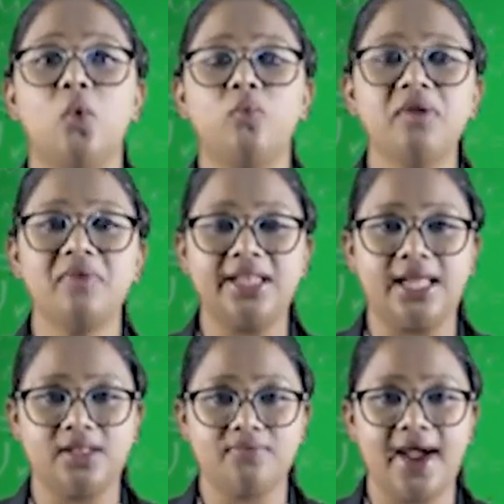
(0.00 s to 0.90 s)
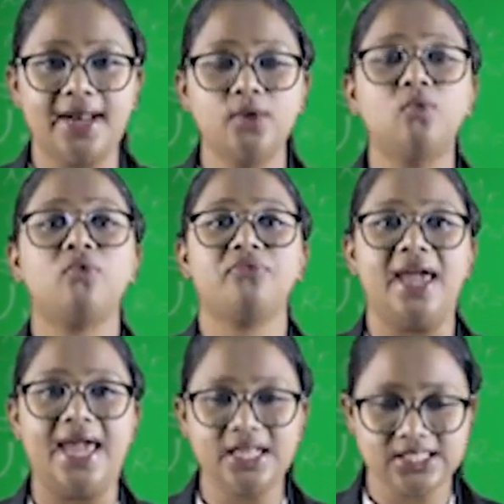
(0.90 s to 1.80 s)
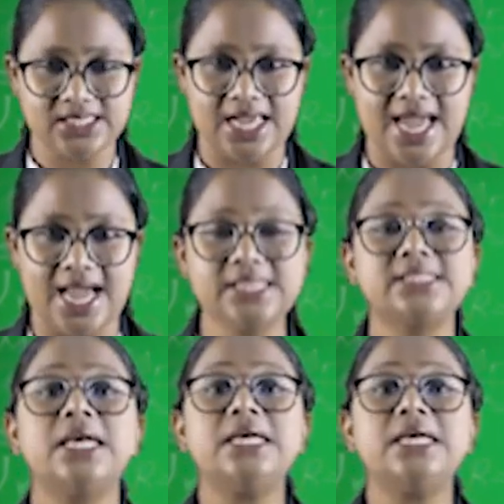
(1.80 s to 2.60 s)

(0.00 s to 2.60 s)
we will get the value of H as